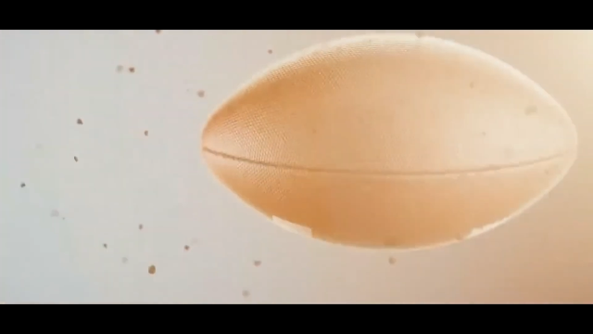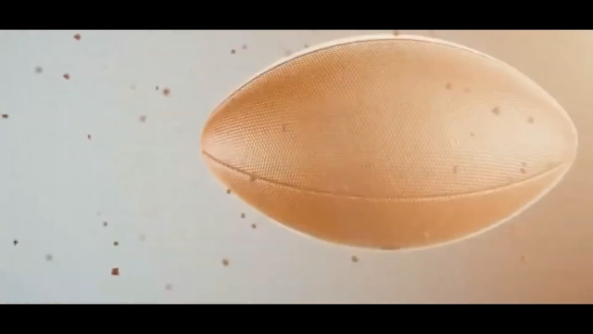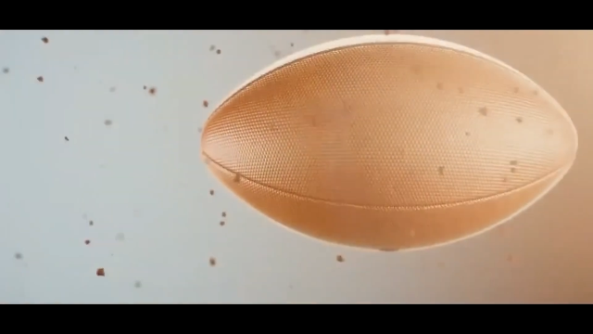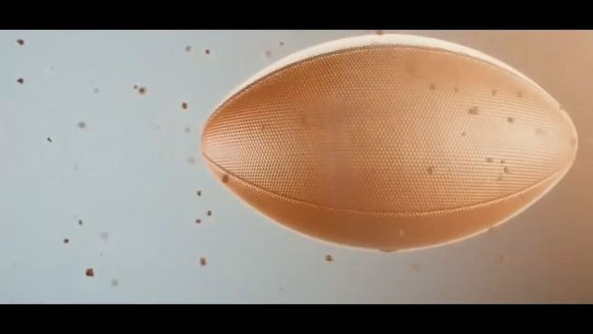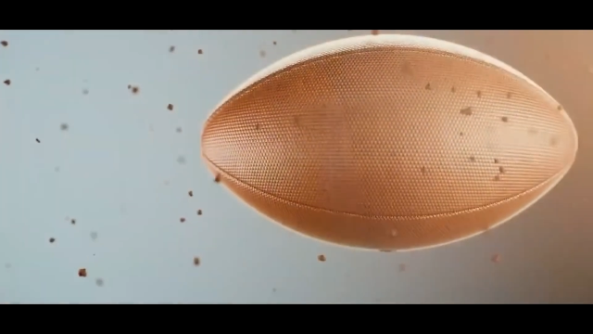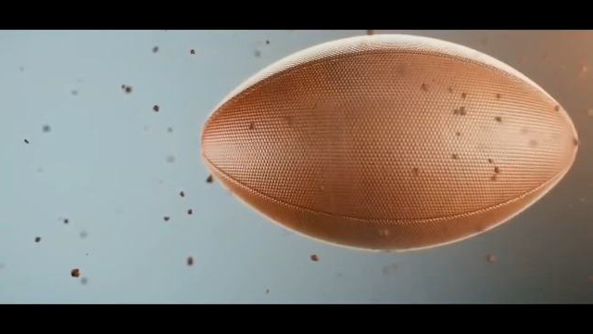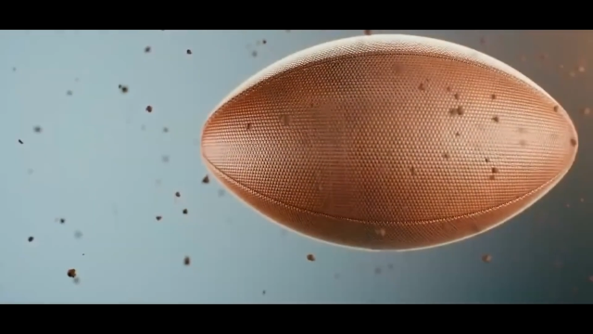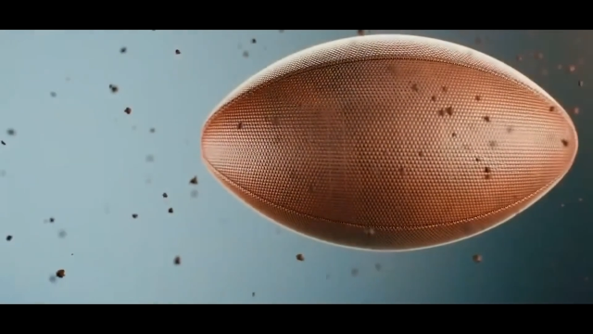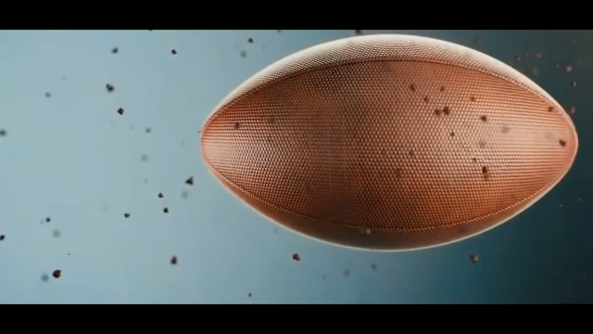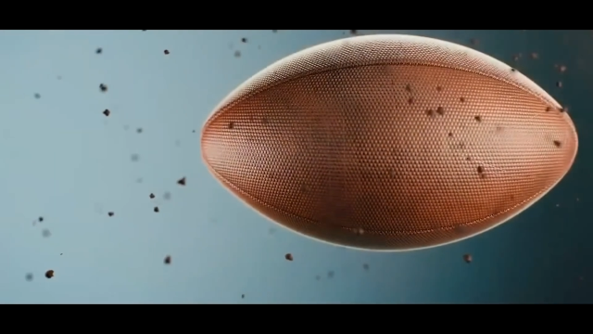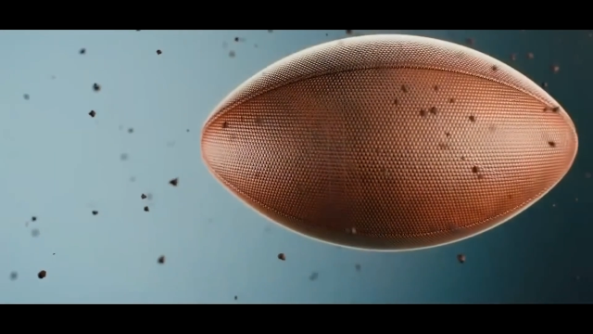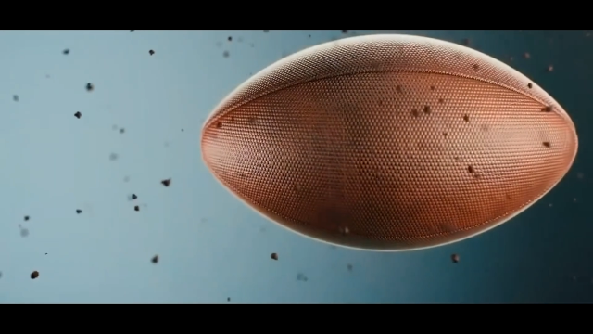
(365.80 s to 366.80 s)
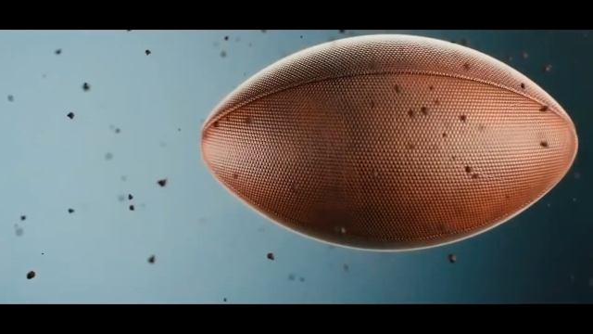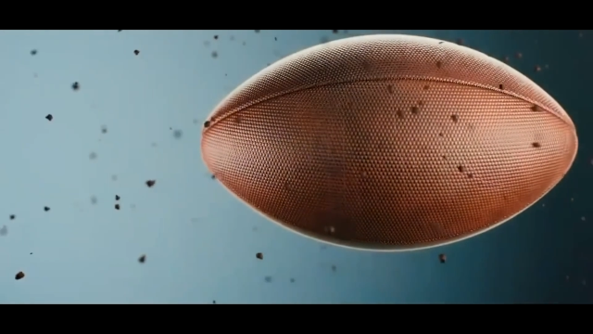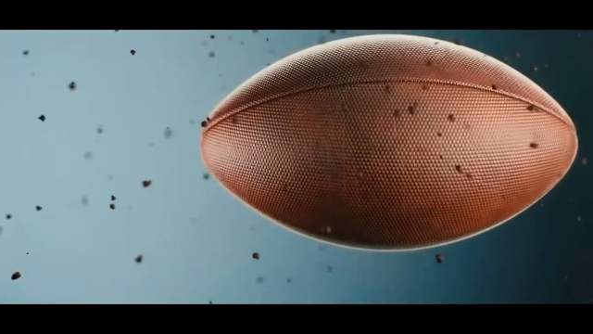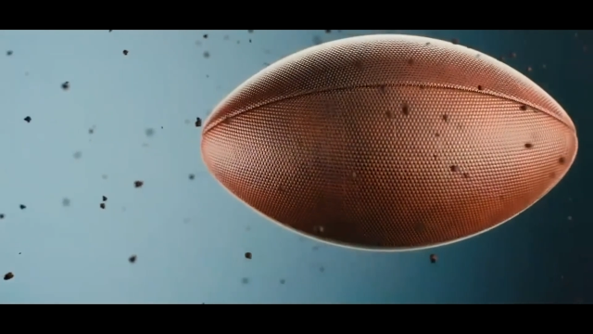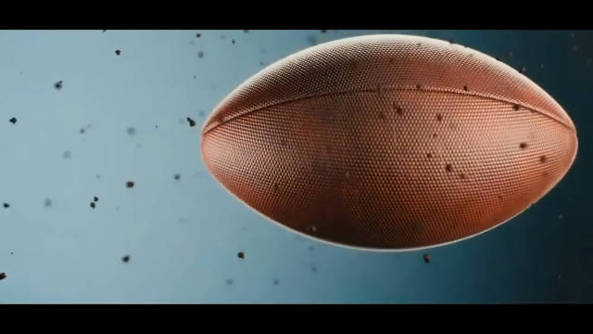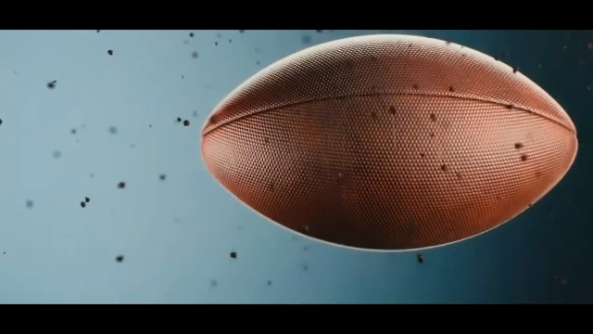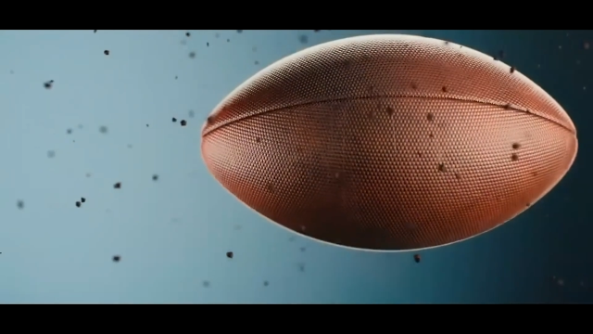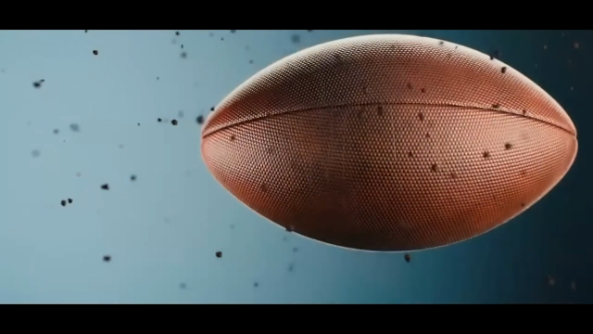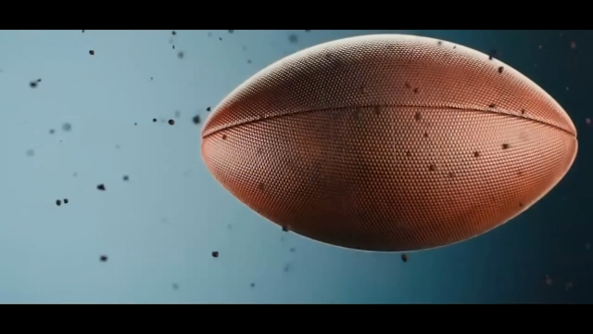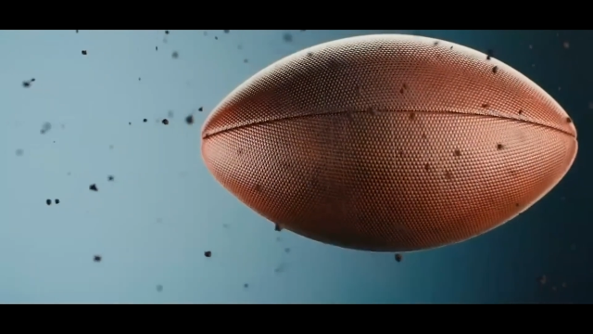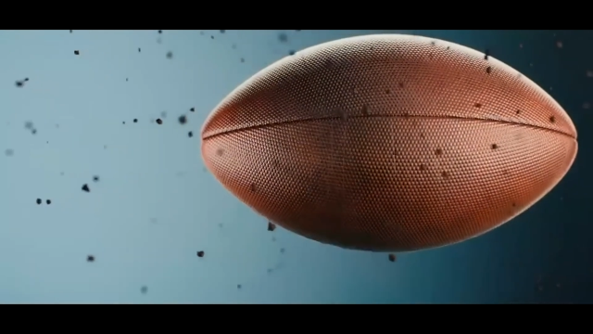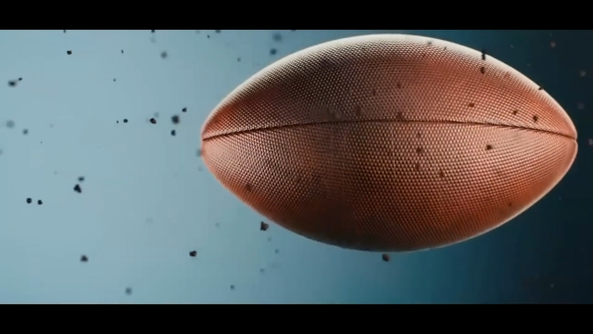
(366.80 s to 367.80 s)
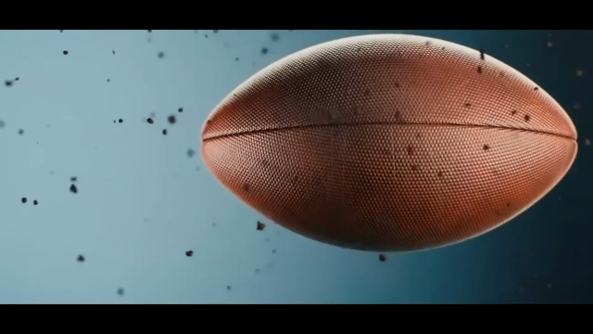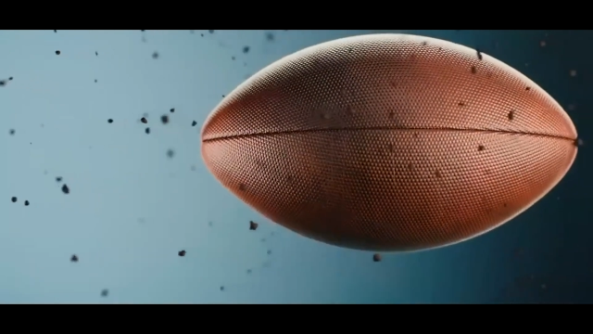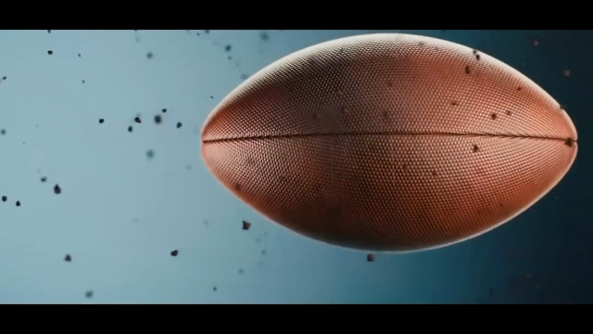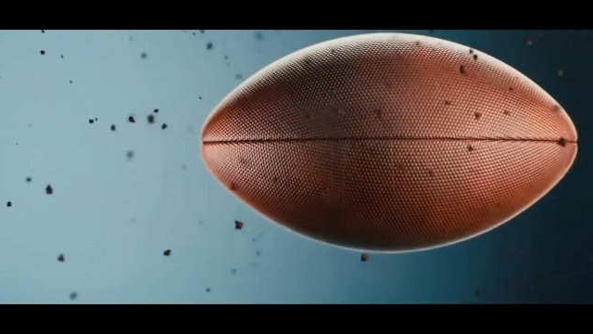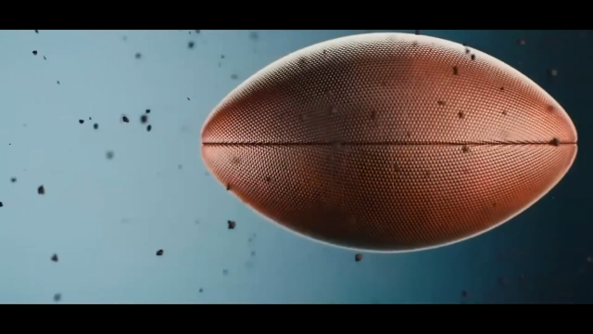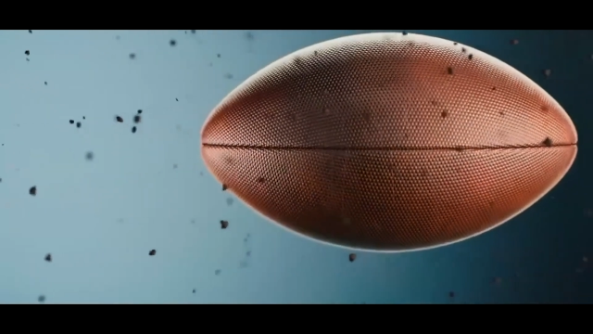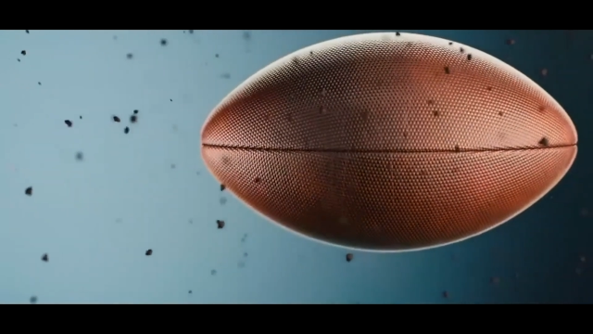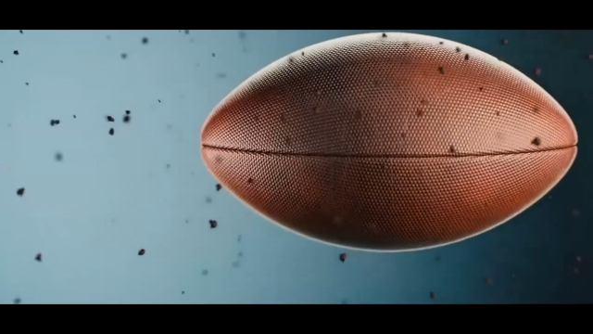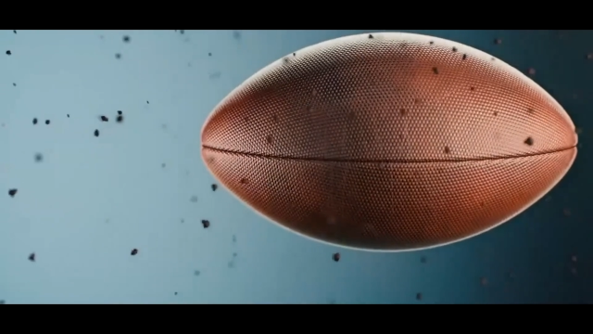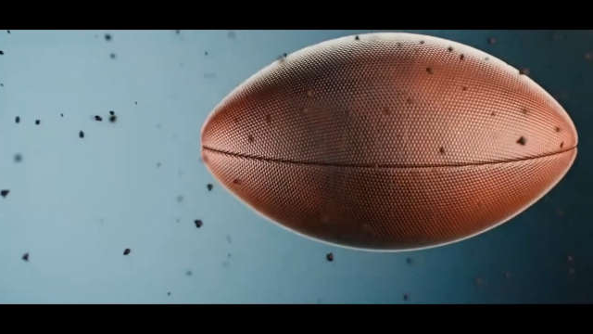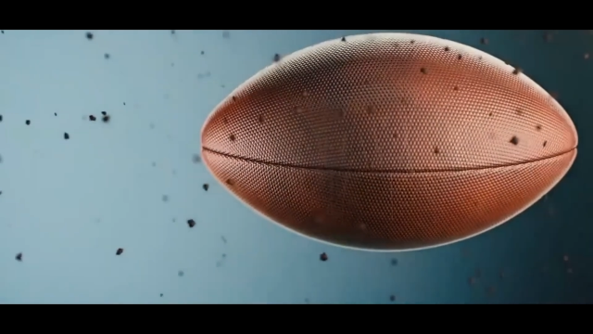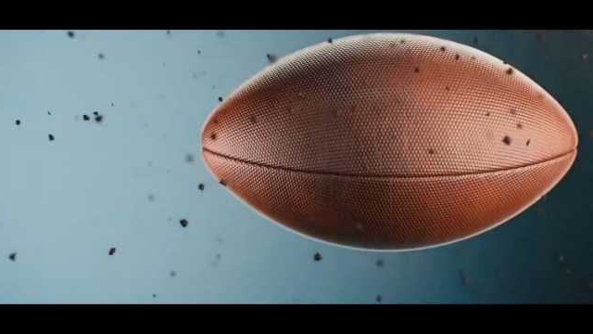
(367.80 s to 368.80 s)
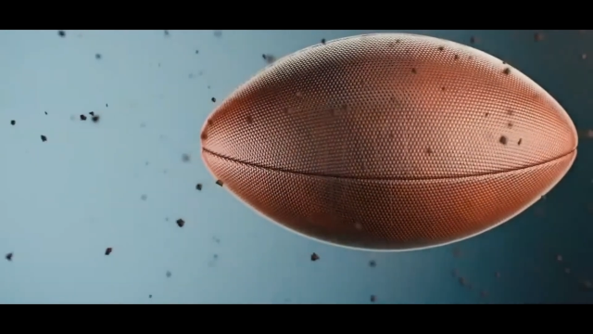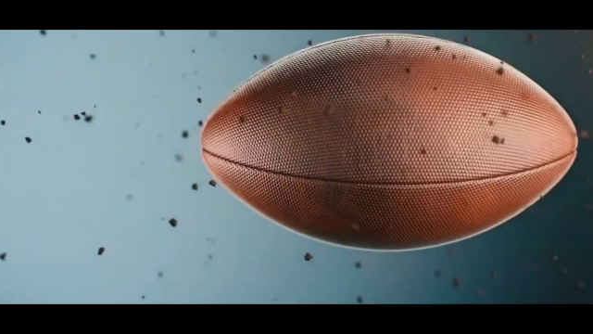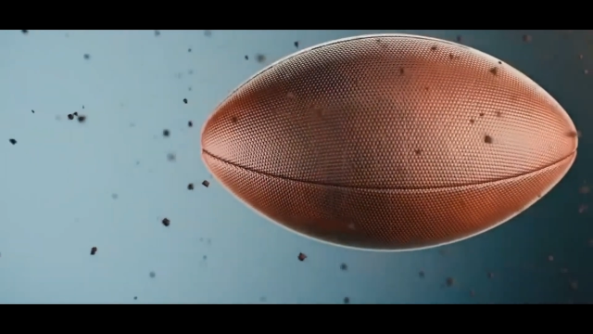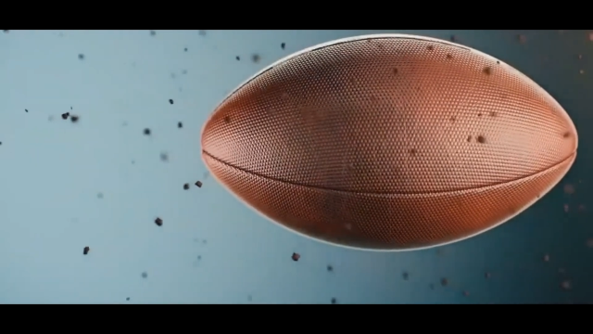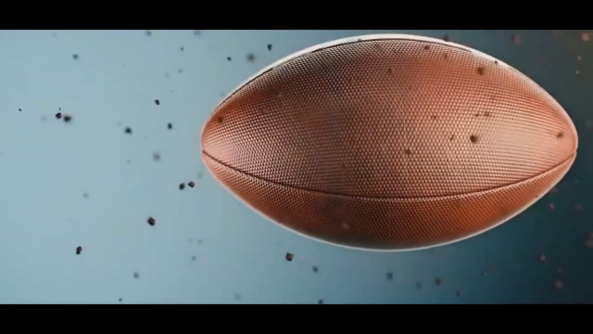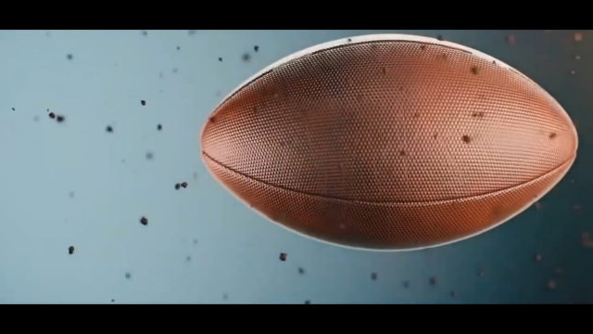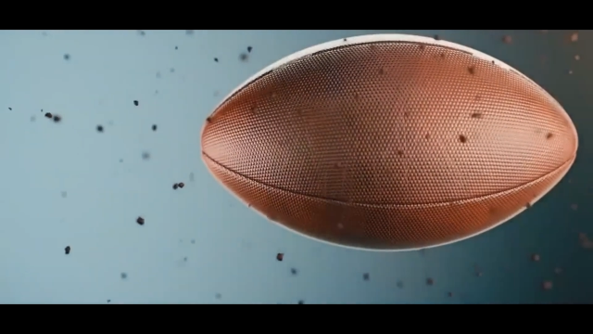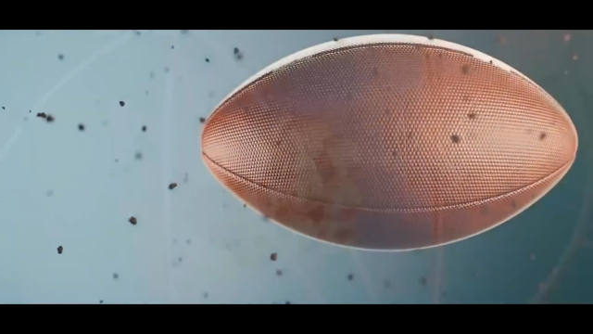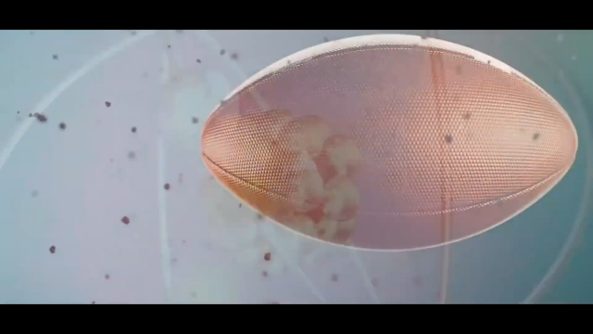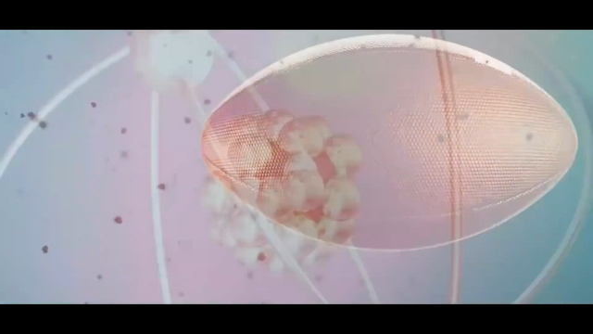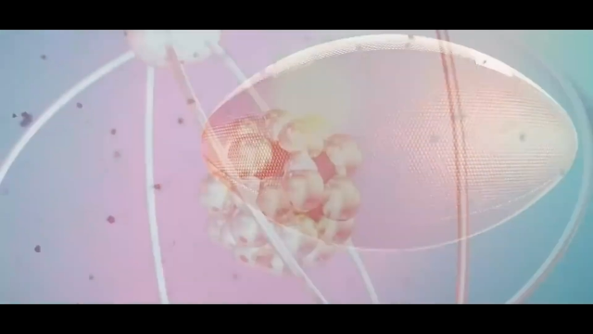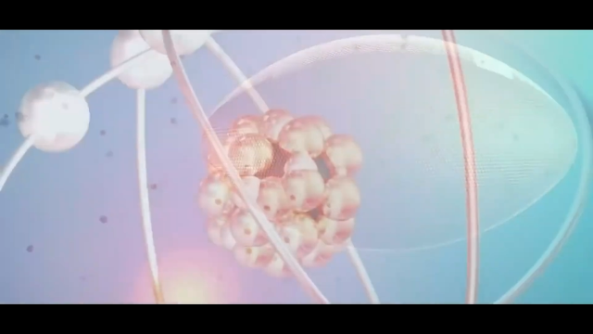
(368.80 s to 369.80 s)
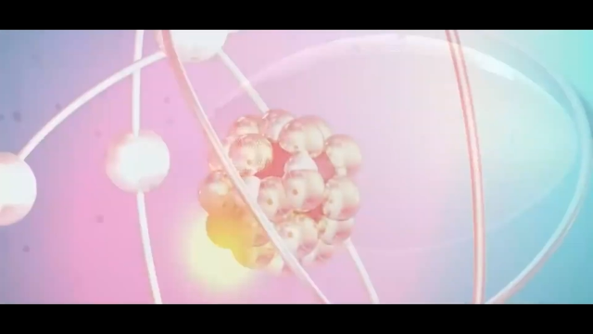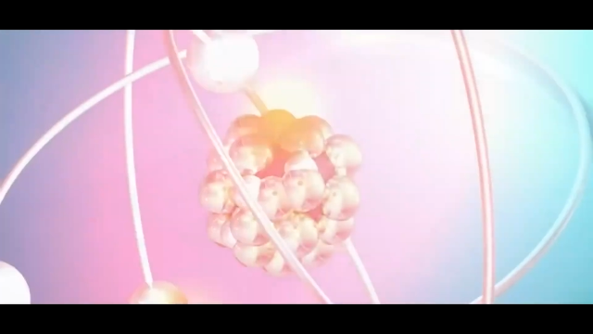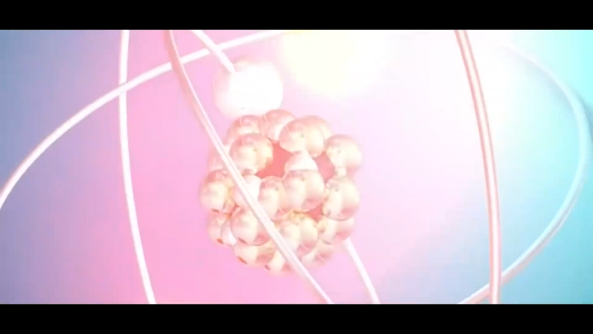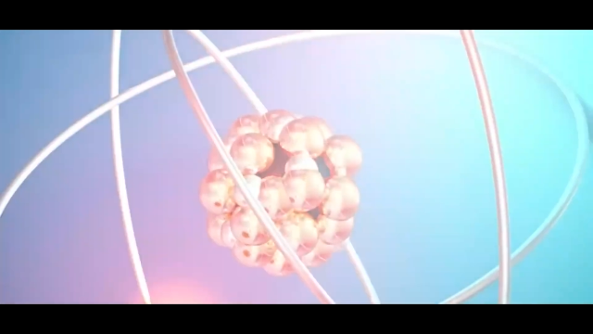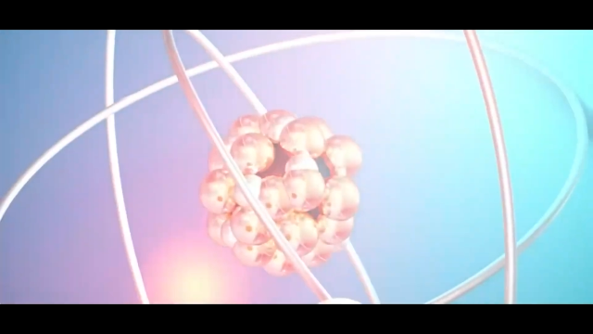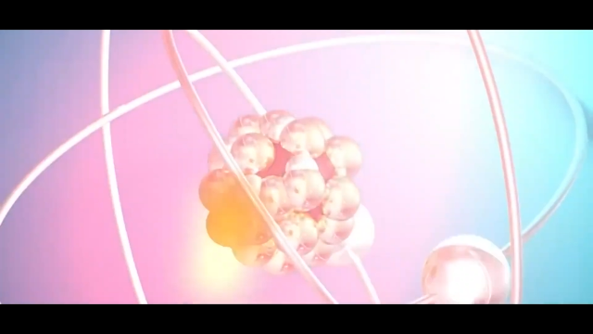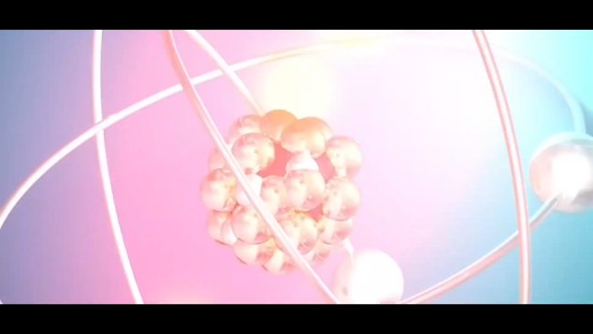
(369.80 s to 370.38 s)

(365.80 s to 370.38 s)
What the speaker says: No face is visible, so there are no lips to read.